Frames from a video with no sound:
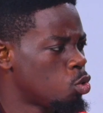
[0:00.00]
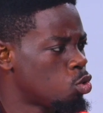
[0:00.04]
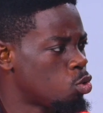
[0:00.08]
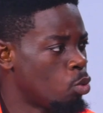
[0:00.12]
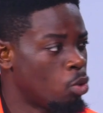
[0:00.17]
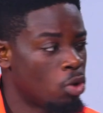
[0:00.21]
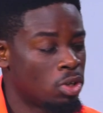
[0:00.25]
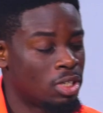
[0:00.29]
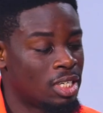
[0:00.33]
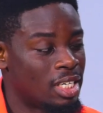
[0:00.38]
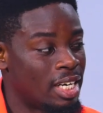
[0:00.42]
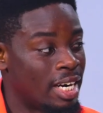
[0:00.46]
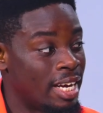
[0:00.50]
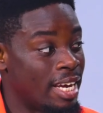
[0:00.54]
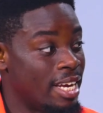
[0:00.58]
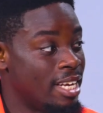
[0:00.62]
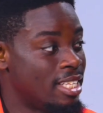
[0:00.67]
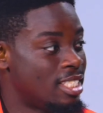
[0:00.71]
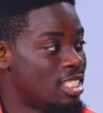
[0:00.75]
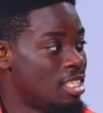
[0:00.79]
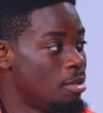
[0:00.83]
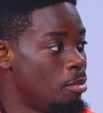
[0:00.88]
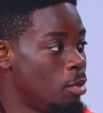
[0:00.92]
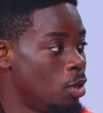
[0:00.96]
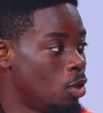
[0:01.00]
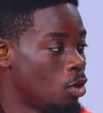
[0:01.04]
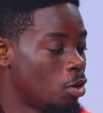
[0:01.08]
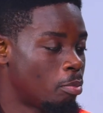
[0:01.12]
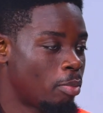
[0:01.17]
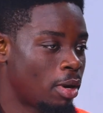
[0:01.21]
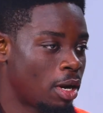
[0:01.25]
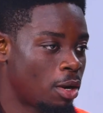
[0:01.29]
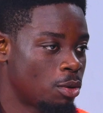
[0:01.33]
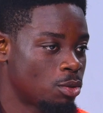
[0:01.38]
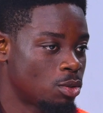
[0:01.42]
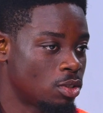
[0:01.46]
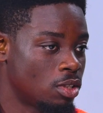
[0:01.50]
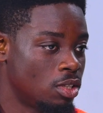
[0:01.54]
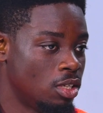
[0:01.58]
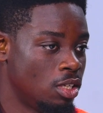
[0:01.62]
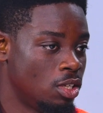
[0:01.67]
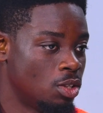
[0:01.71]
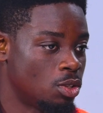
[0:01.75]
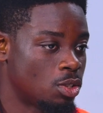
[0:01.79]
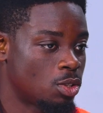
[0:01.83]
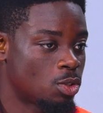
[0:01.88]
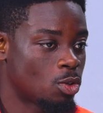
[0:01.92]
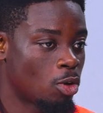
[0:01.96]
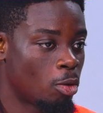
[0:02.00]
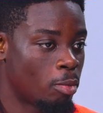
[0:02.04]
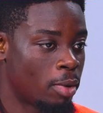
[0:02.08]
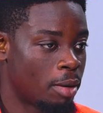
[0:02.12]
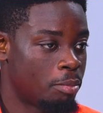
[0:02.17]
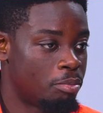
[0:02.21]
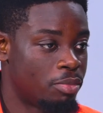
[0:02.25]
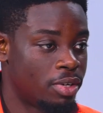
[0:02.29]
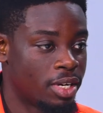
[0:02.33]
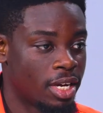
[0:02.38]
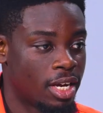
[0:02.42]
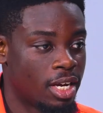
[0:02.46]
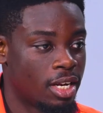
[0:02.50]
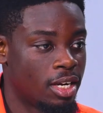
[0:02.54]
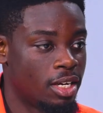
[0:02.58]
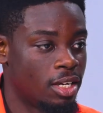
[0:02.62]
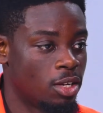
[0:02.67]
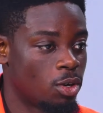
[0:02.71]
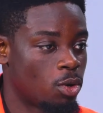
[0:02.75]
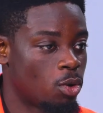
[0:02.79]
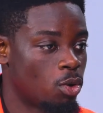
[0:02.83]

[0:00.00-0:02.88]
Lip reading: £180 million in the summer, bringing in Nico